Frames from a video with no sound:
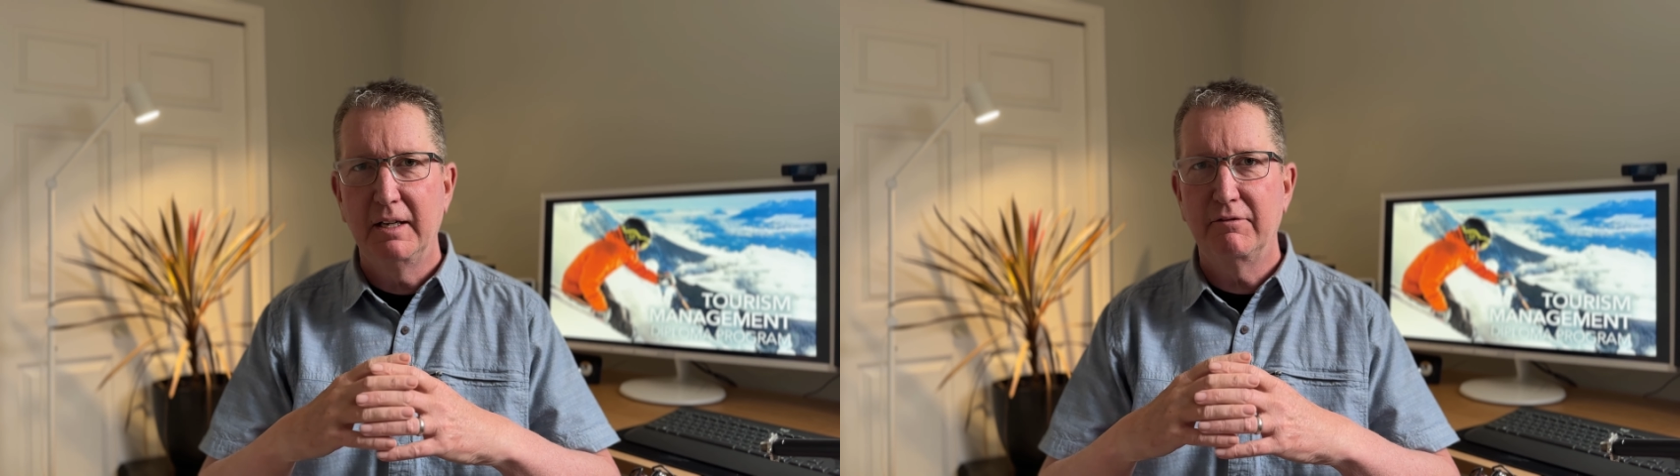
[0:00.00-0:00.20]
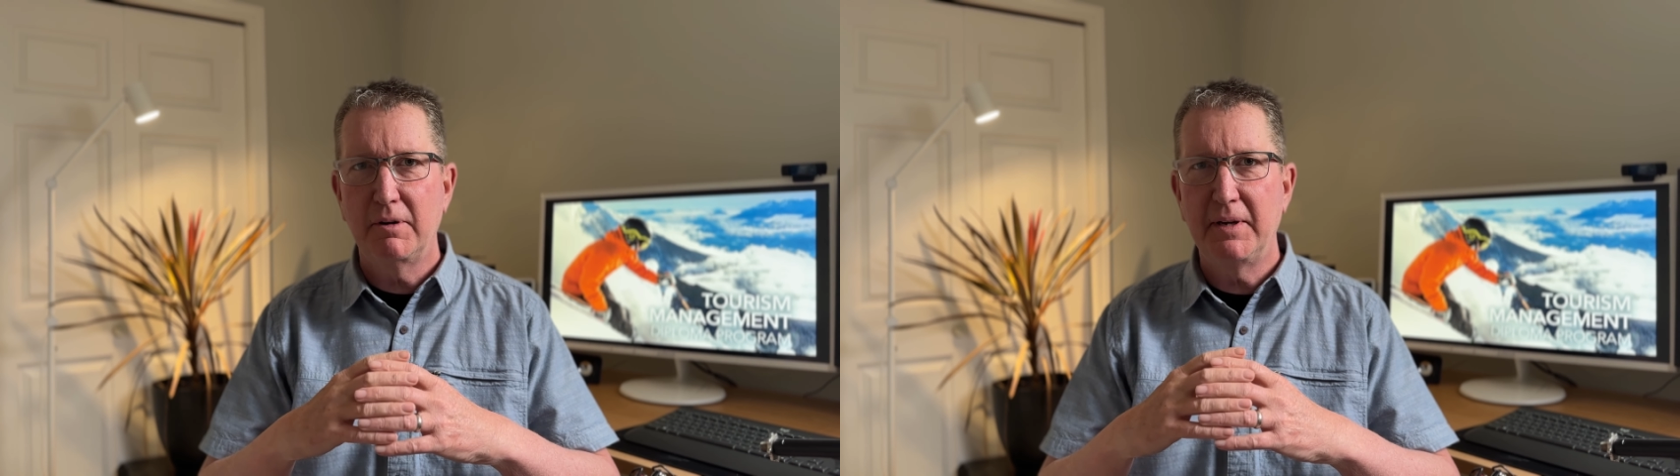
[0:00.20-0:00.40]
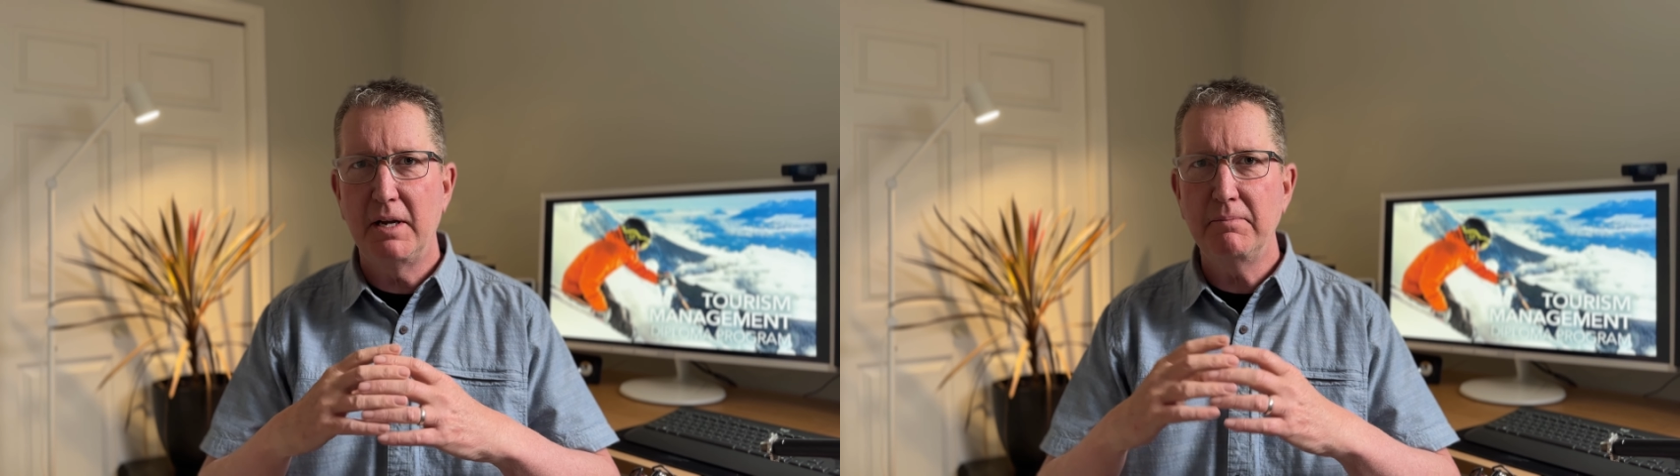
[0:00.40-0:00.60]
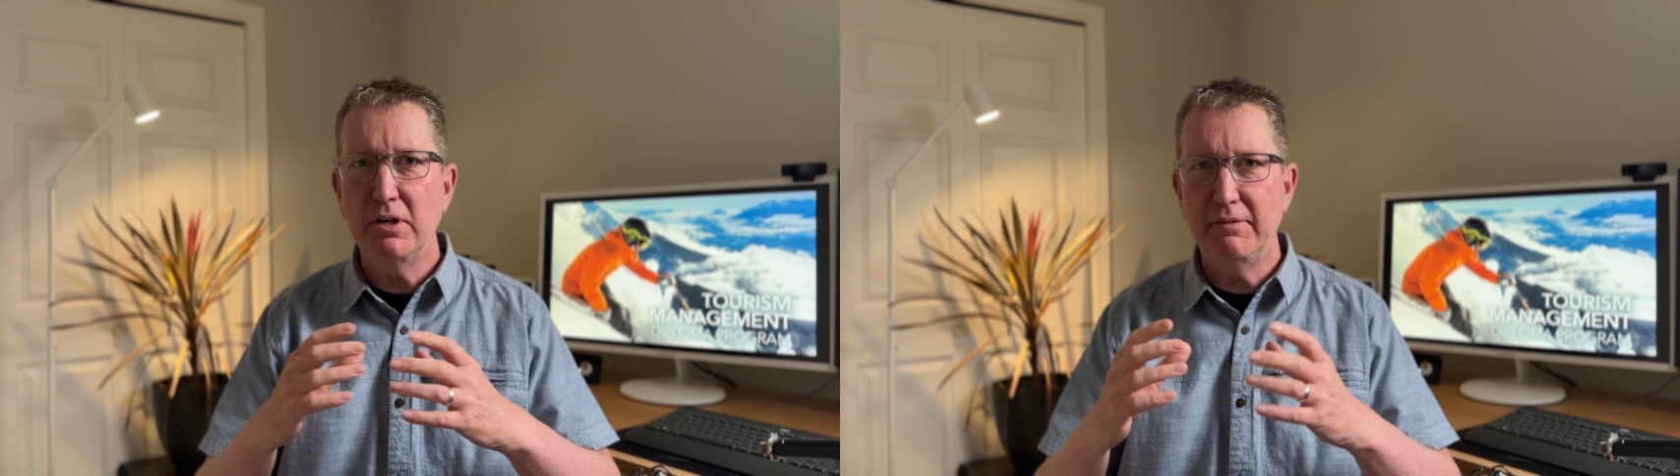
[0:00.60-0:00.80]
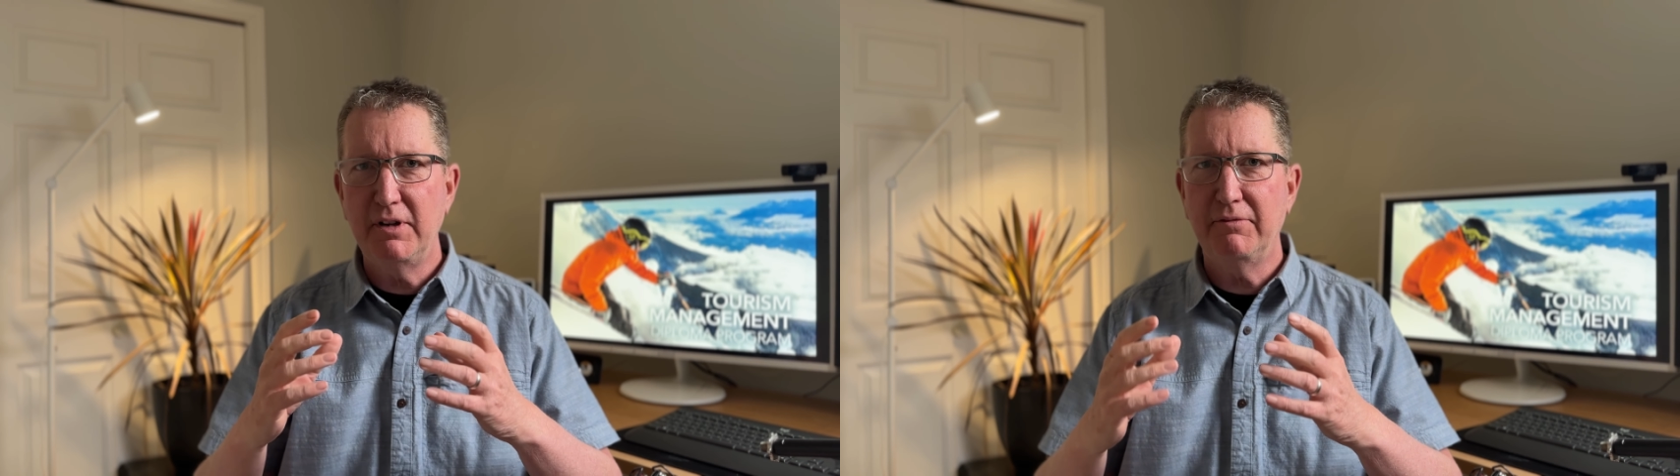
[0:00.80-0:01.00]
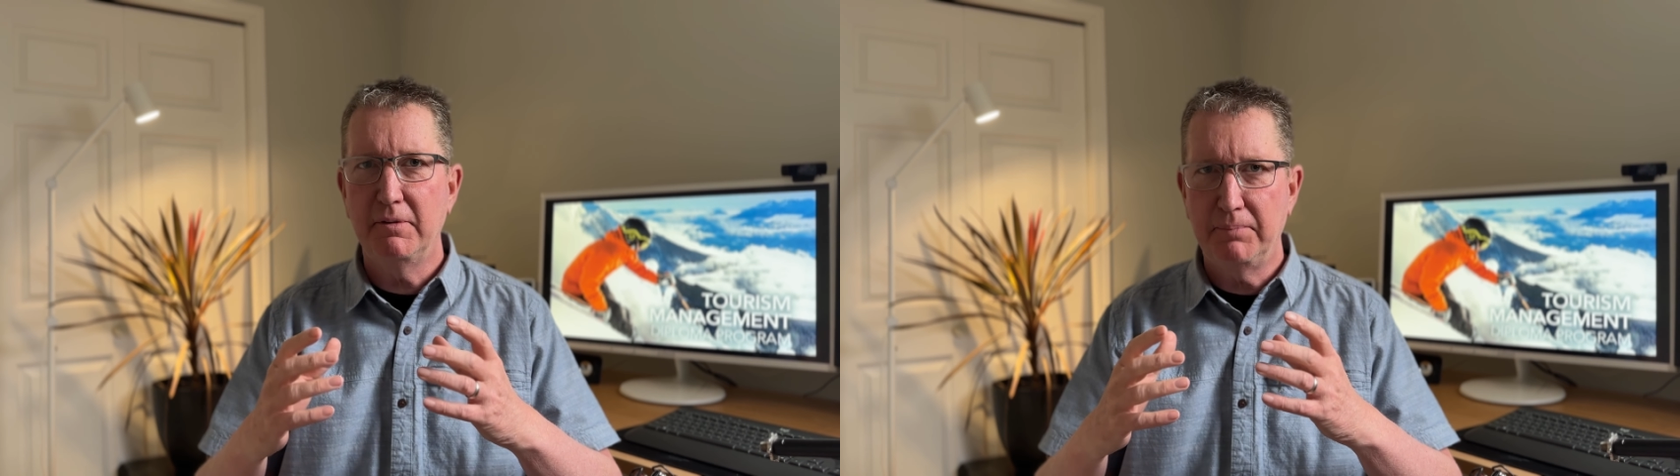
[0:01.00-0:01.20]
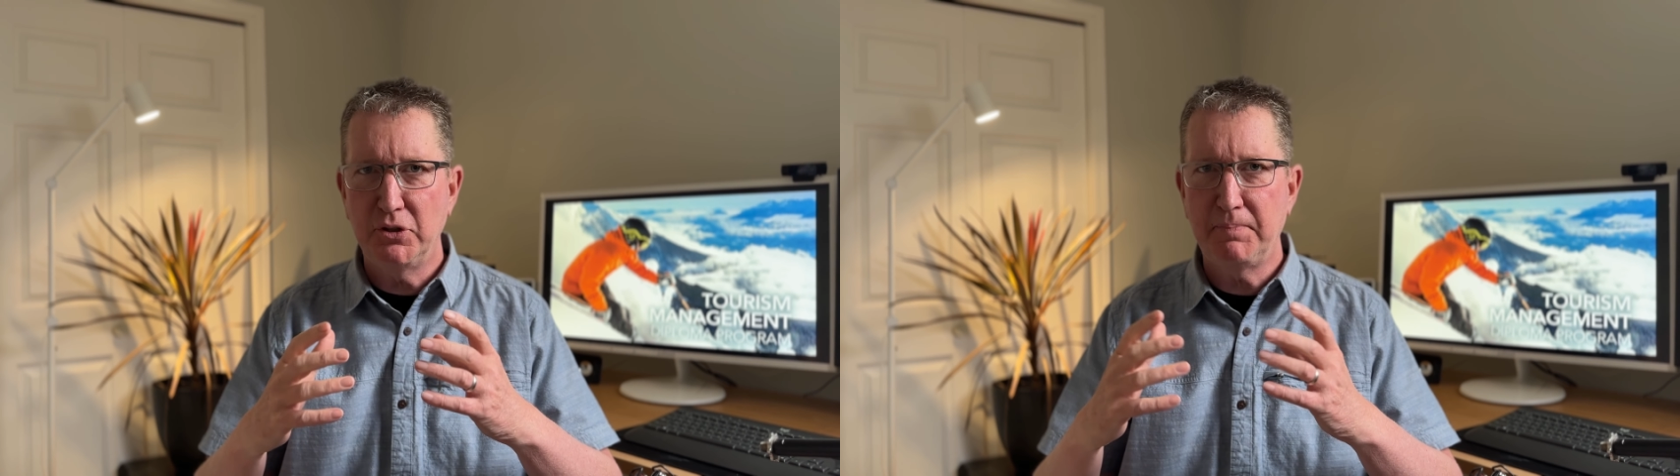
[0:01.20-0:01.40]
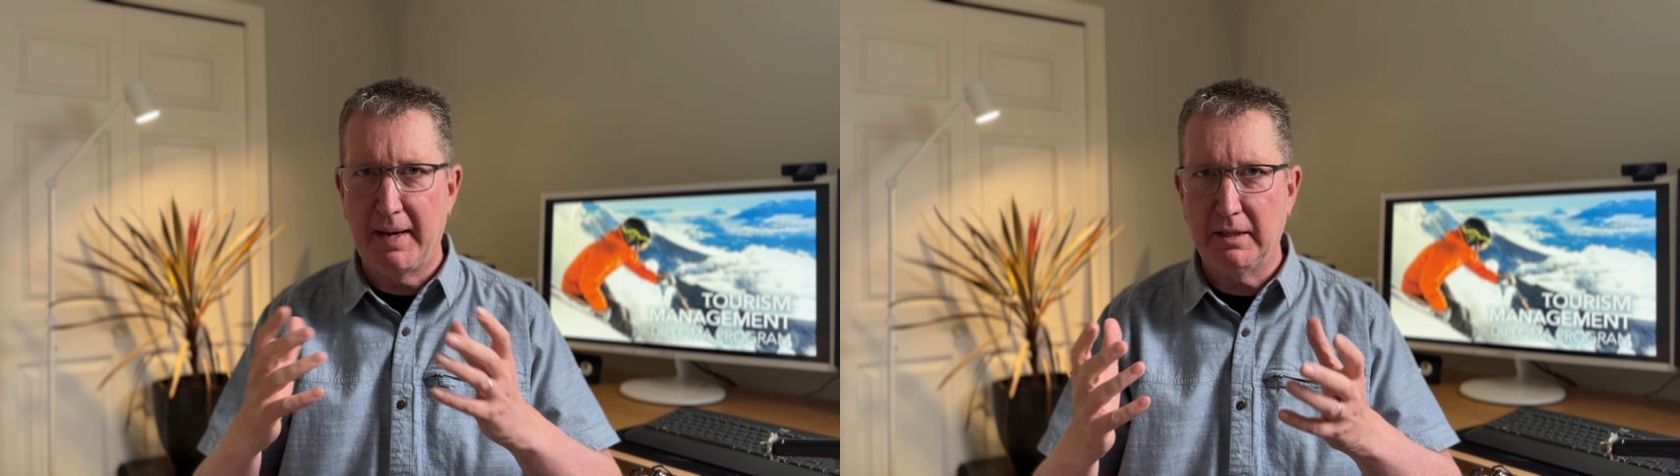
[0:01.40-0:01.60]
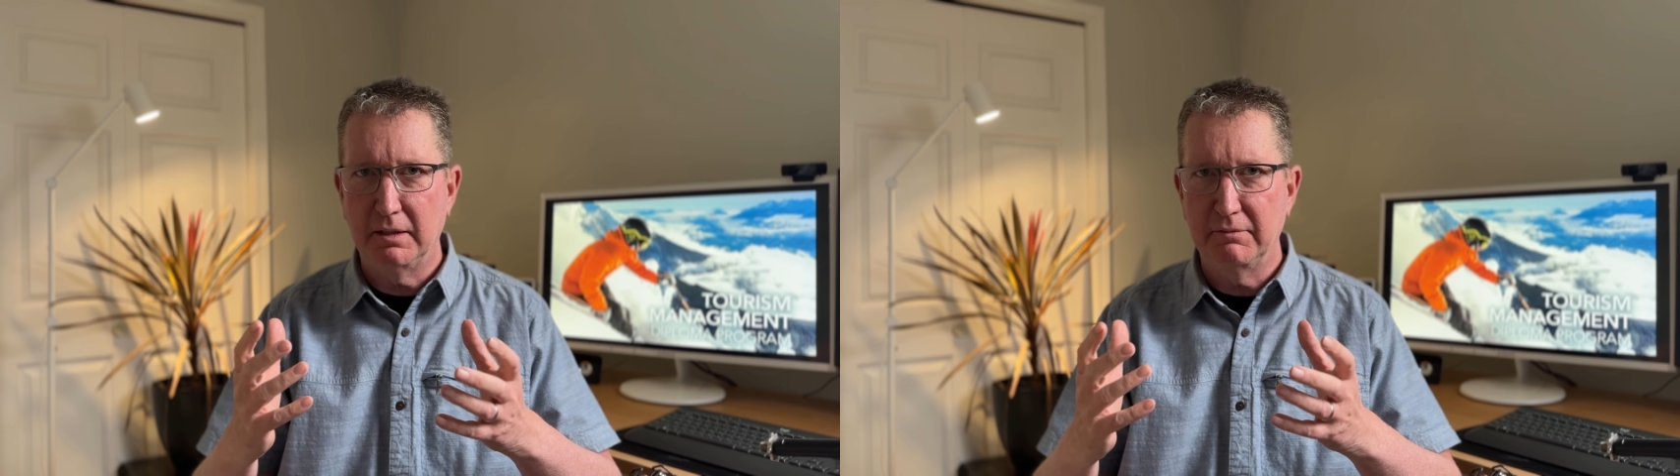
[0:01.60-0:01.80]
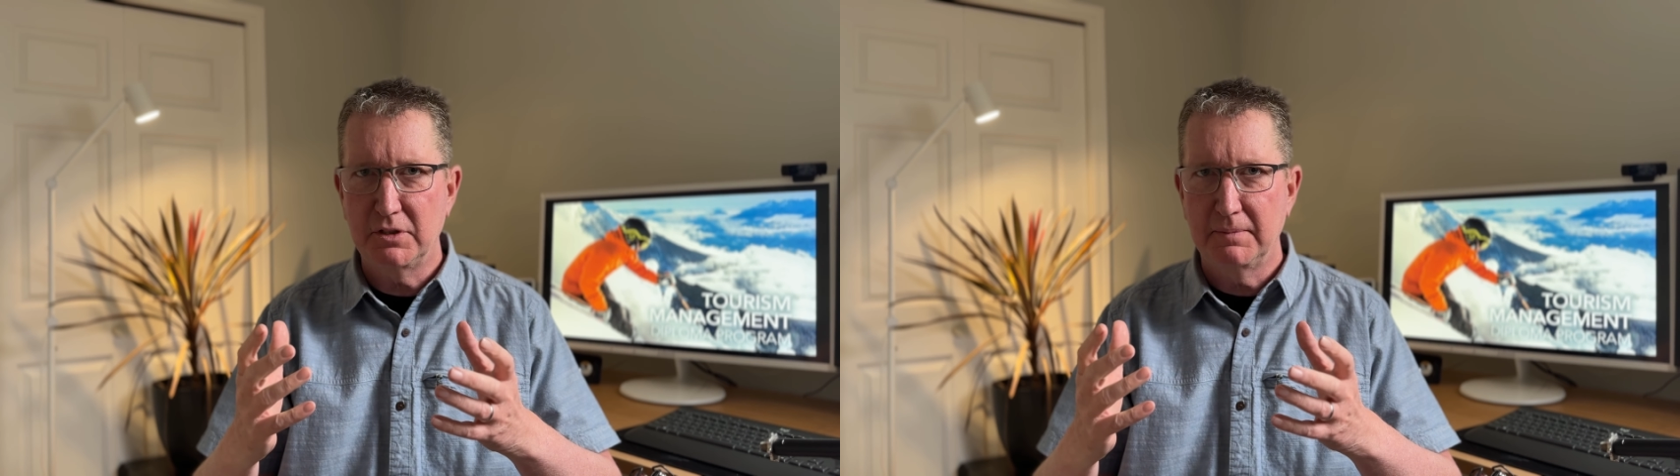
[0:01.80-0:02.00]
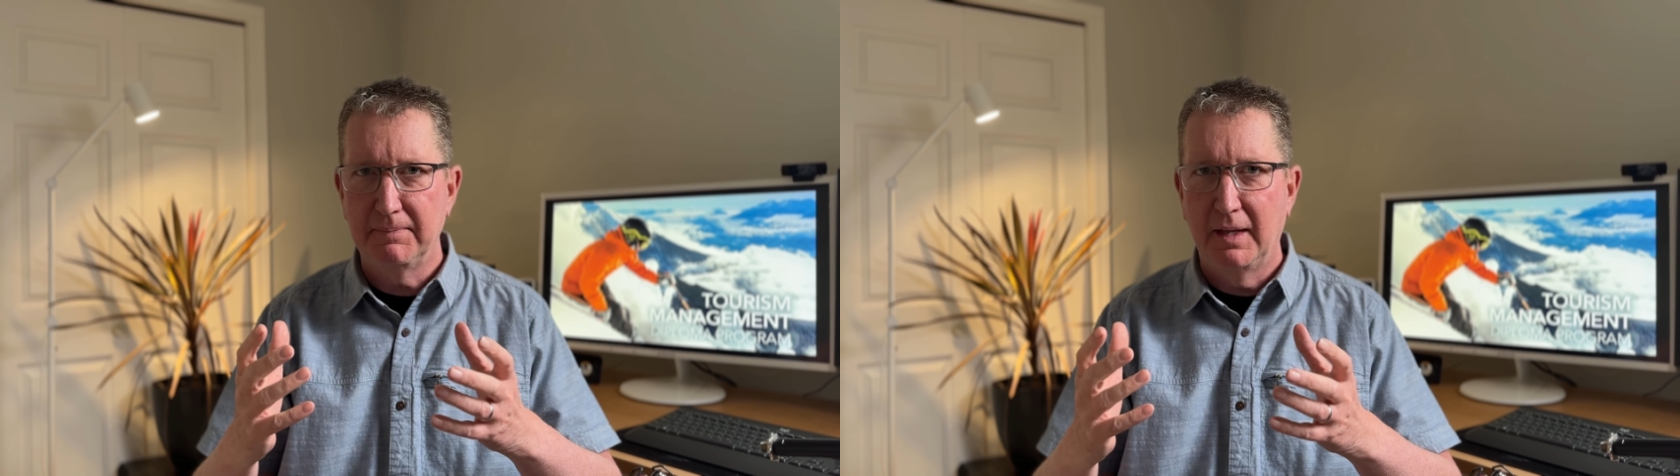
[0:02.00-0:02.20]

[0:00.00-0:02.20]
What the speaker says: from a number of different perspectives.